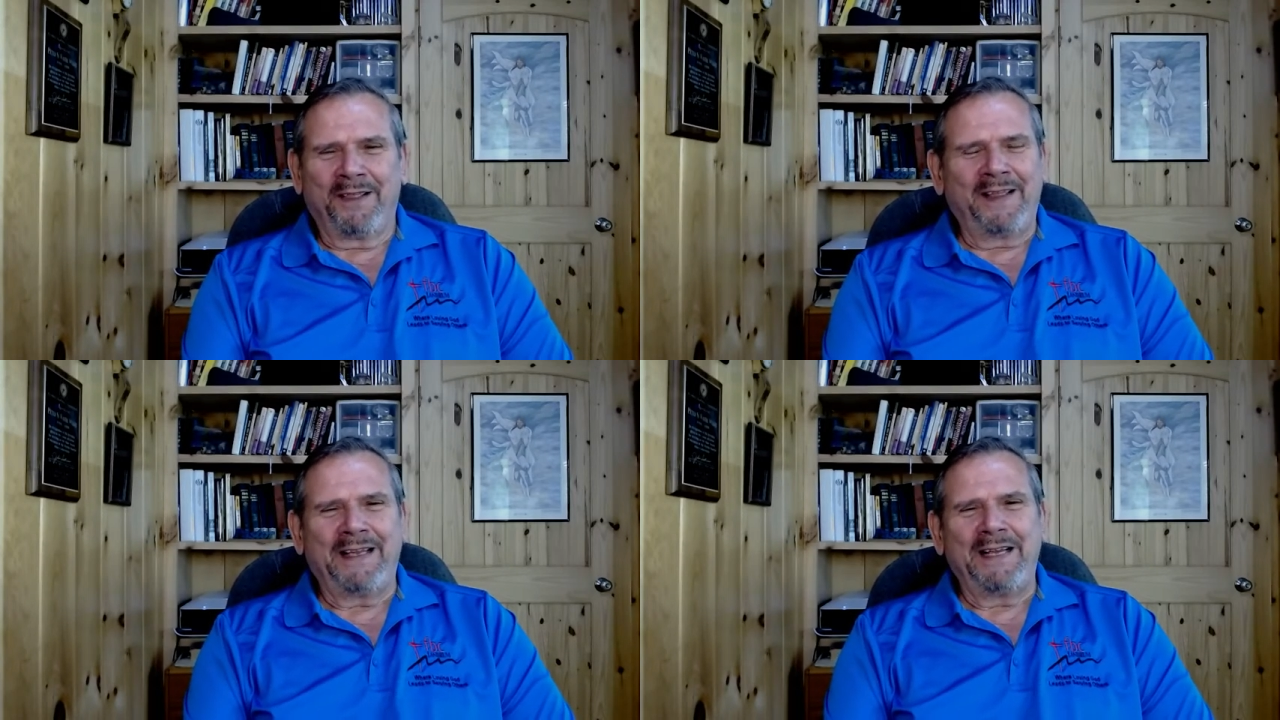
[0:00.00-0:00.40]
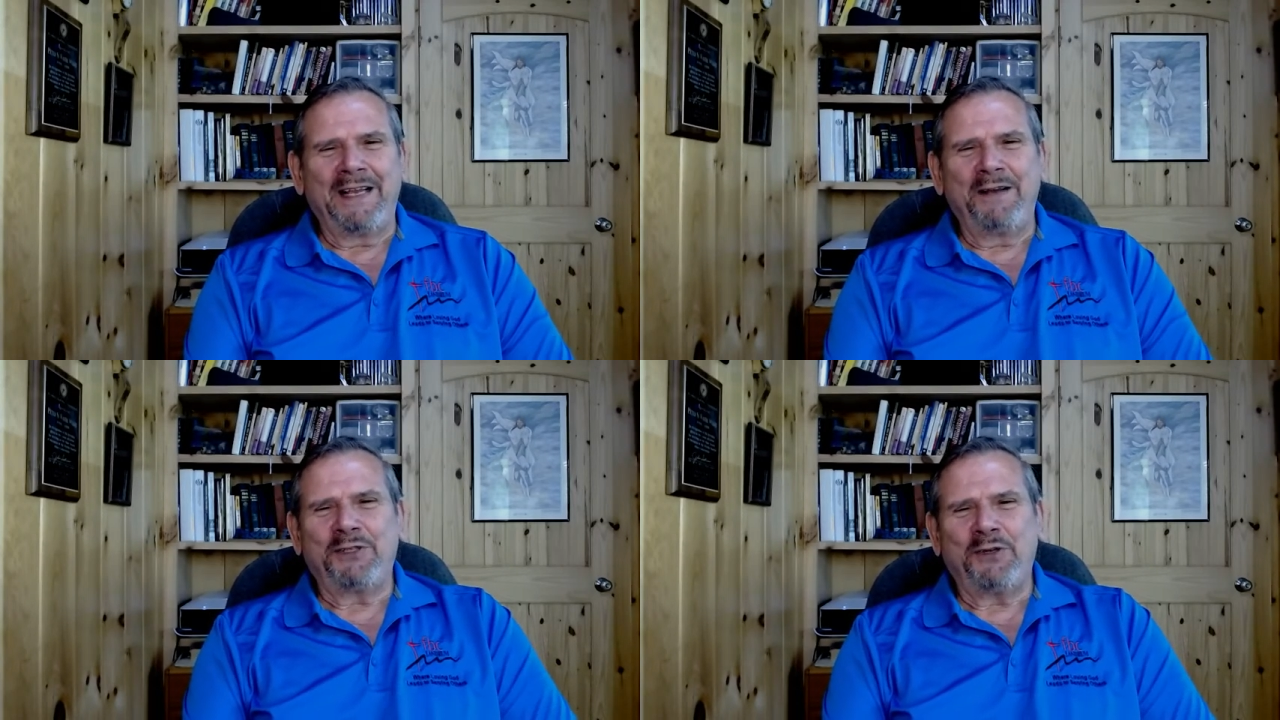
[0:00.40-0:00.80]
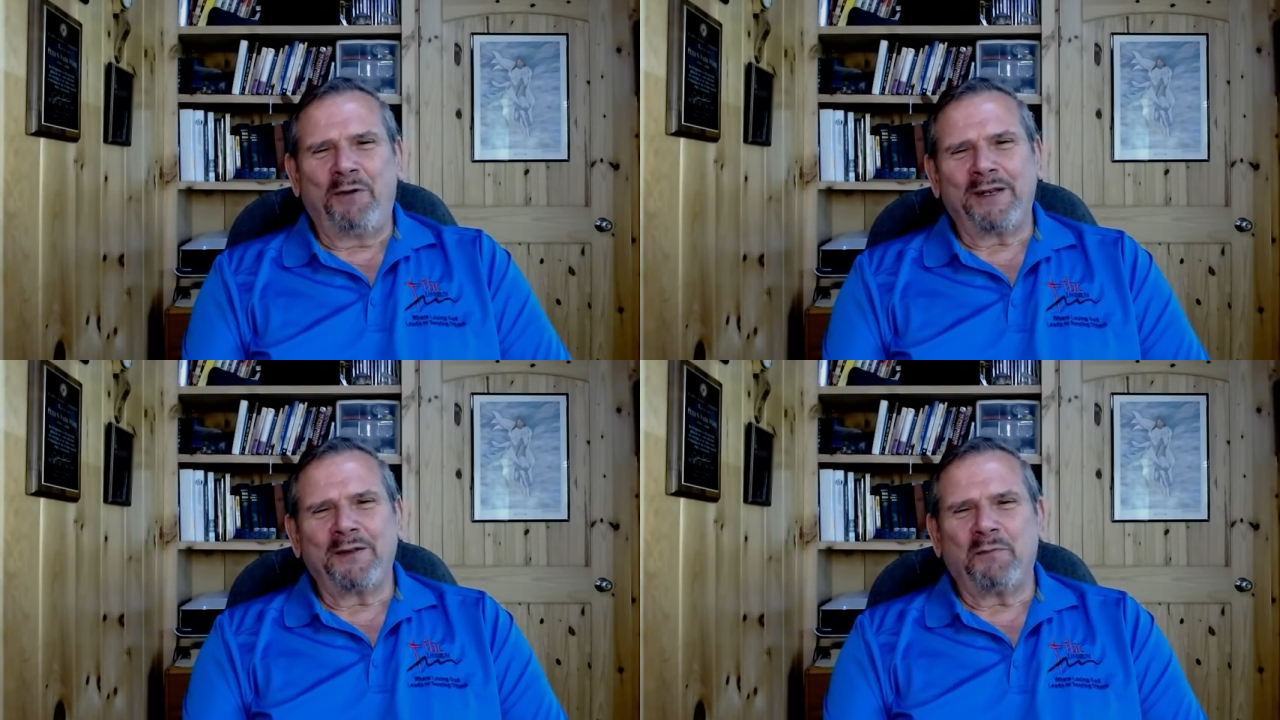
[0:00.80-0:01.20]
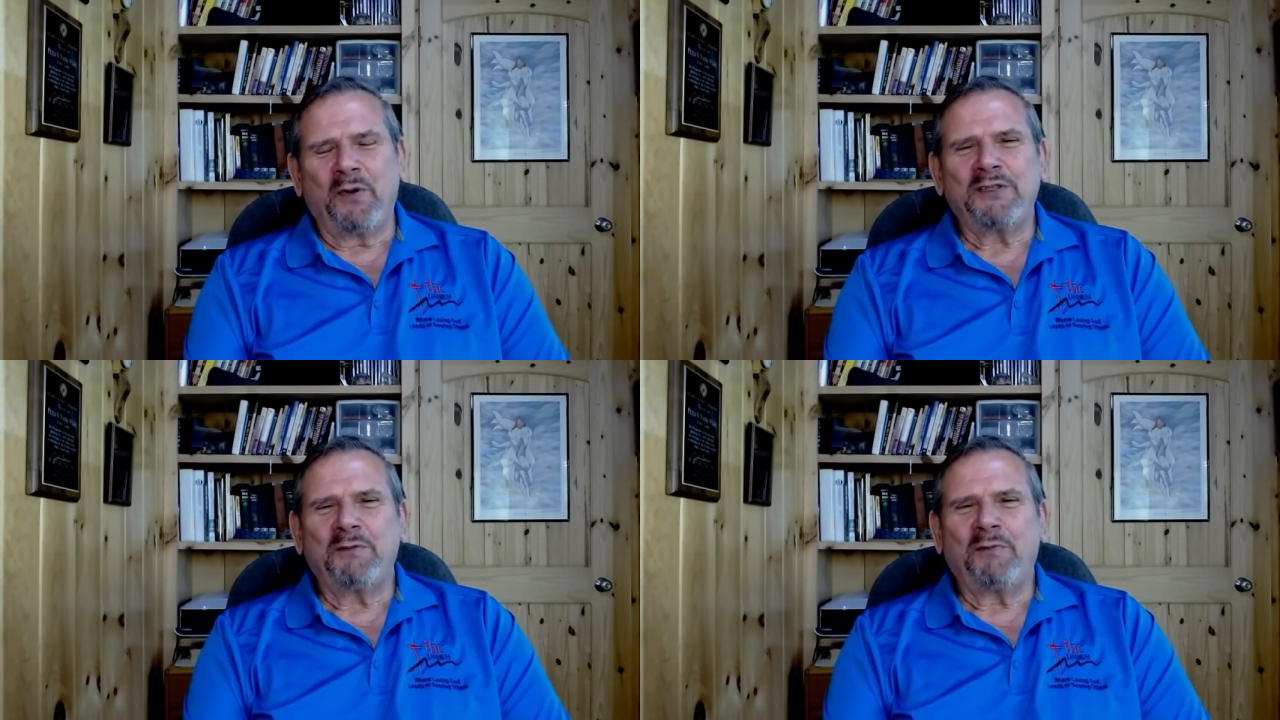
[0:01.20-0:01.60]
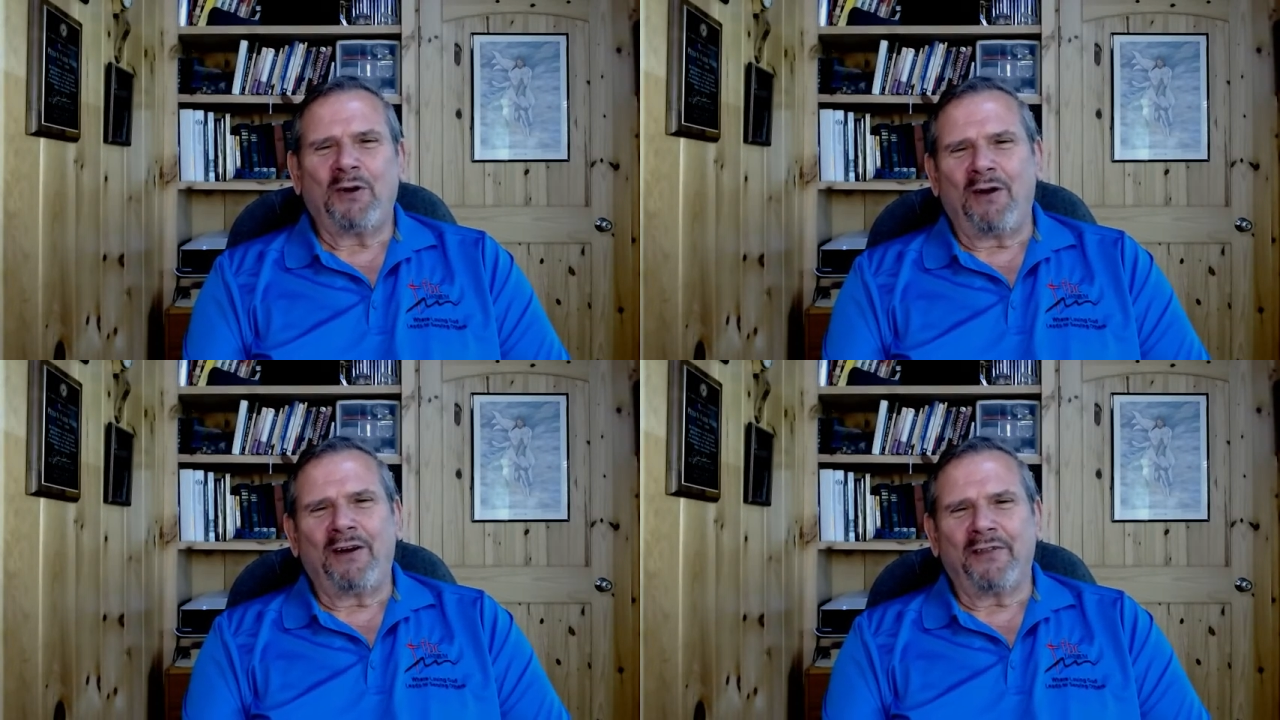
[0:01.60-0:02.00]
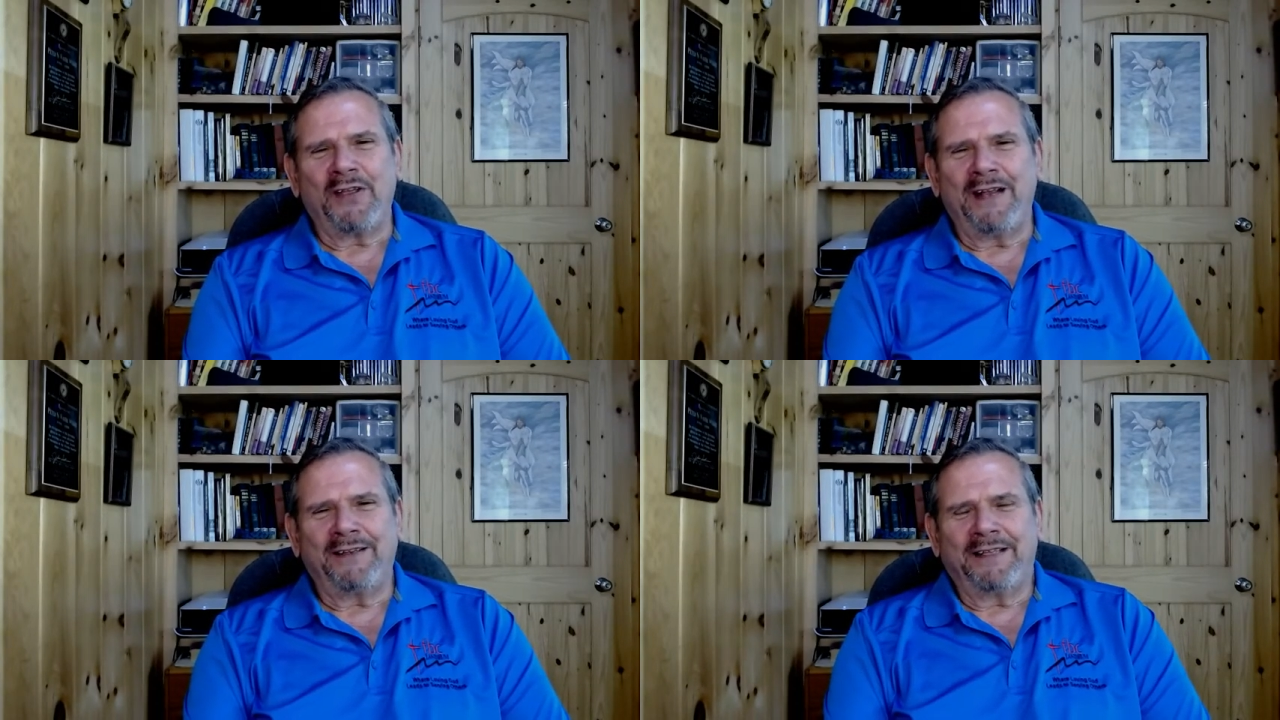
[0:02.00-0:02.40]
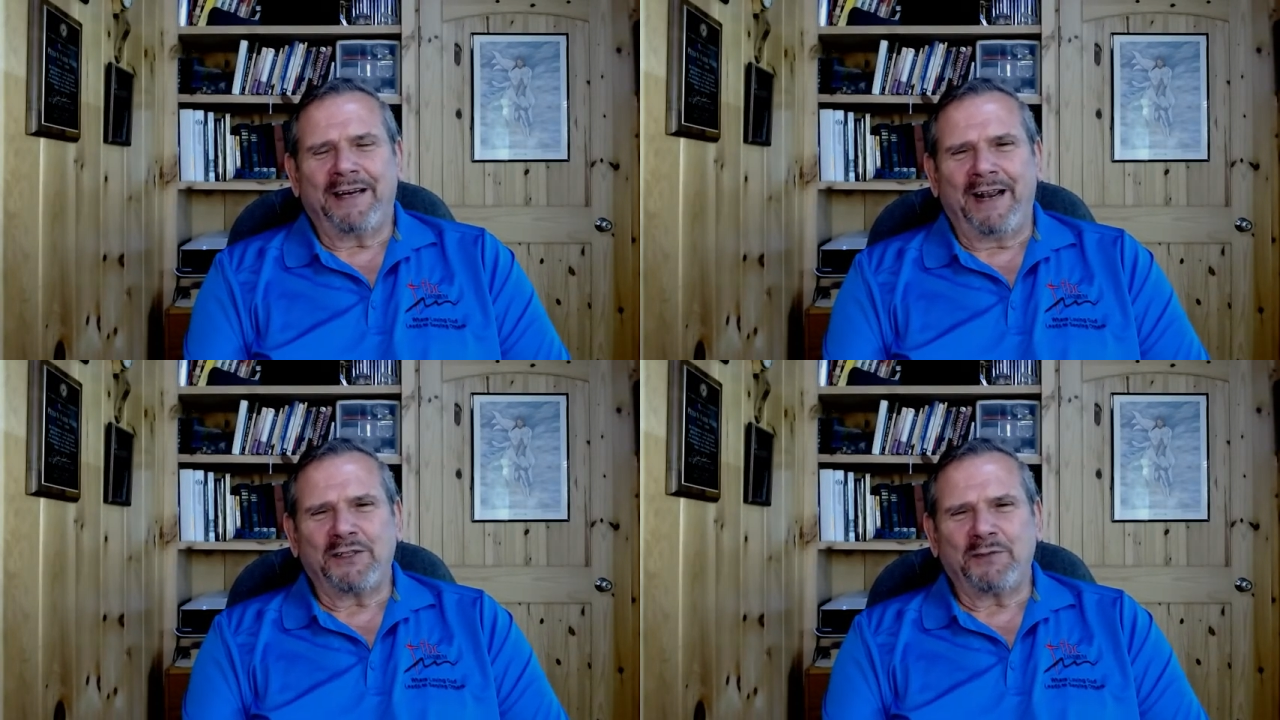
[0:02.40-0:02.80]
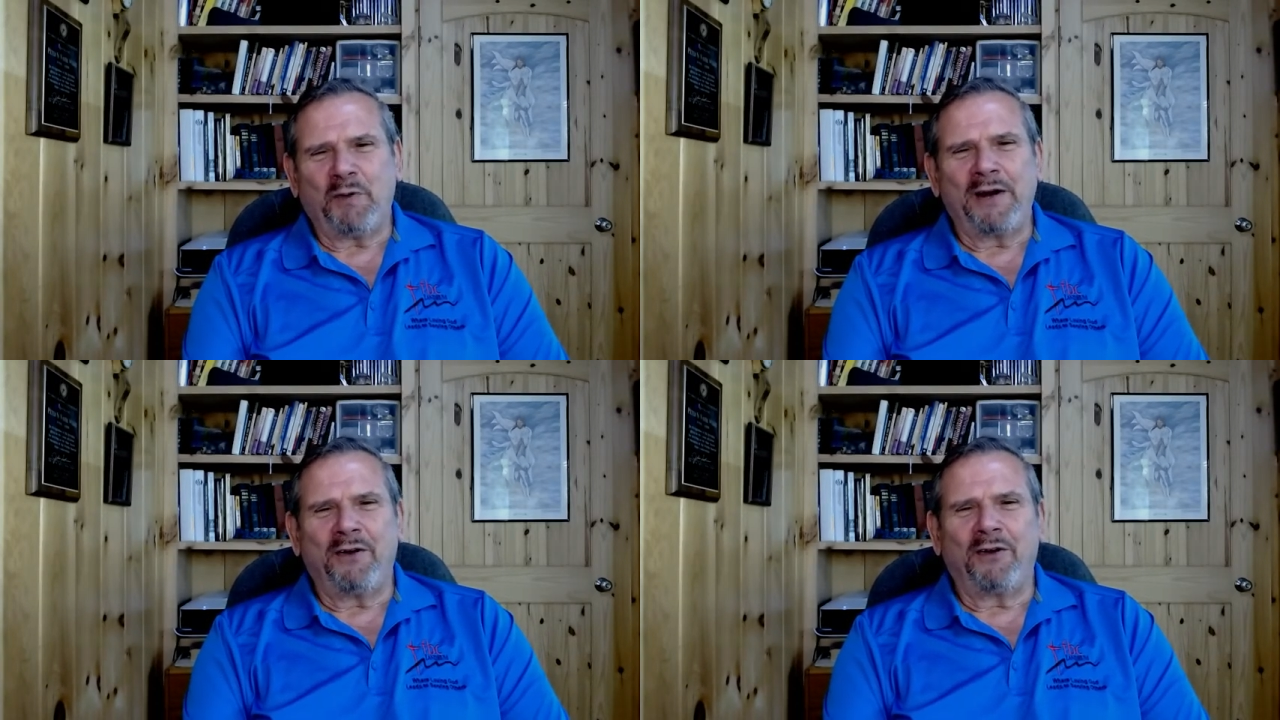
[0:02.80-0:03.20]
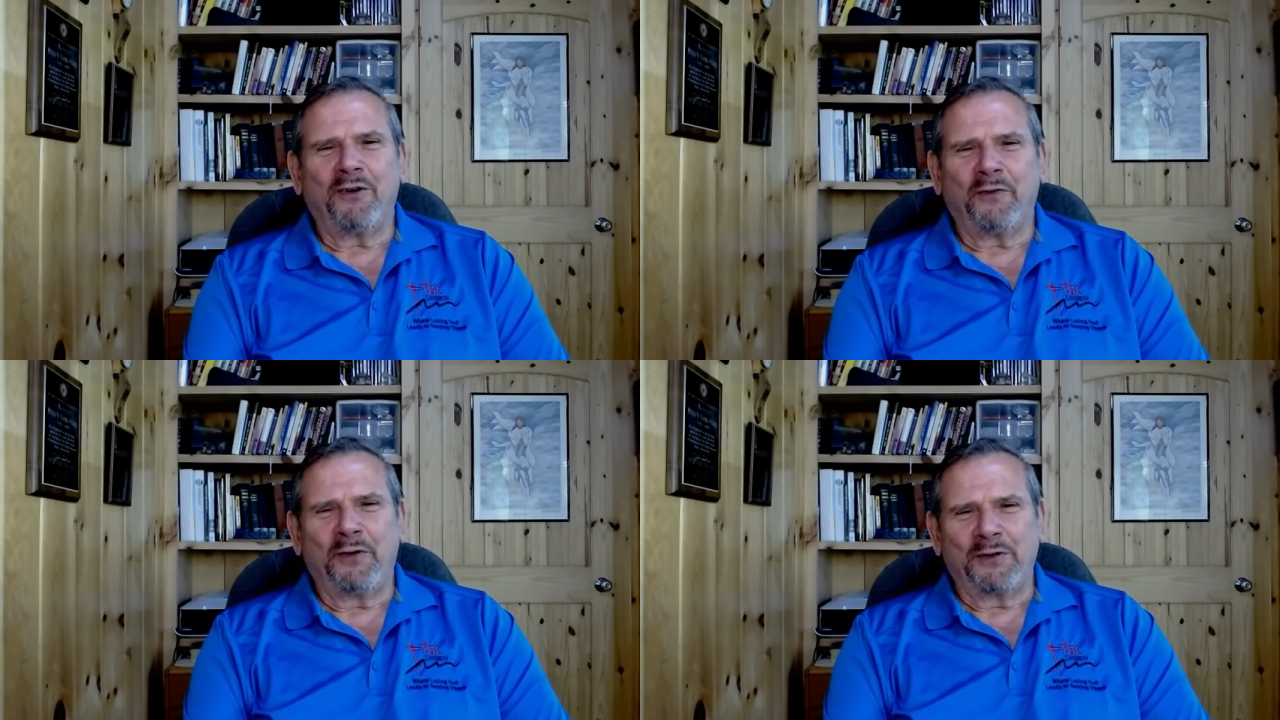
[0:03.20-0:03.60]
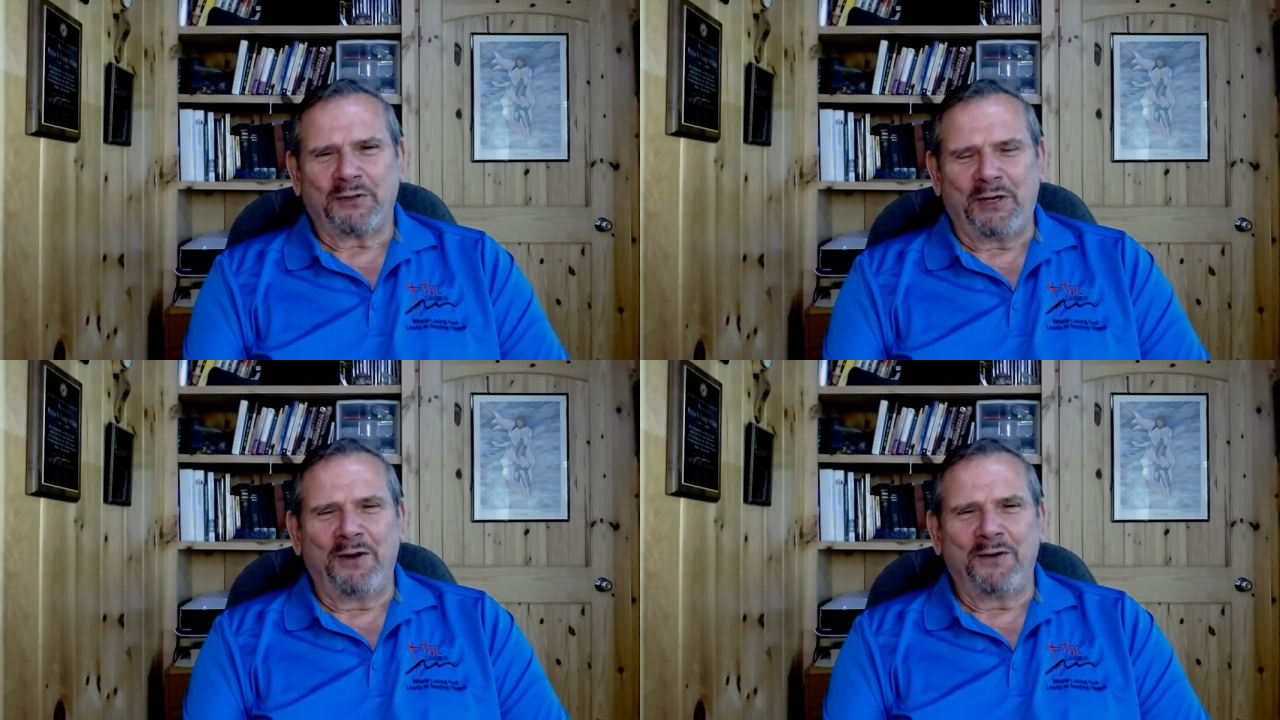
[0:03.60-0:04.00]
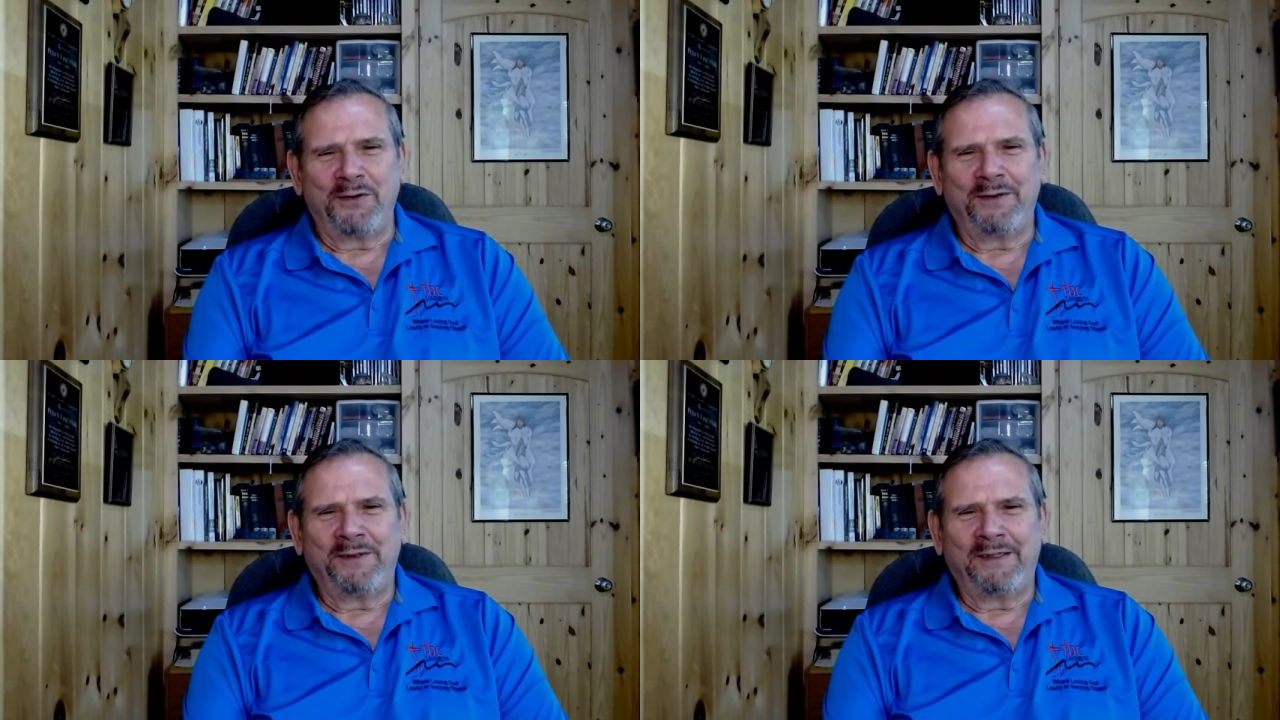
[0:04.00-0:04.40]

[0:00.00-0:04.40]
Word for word: thinking he was showing the principal all of the ink that I had sprayed all over his coat,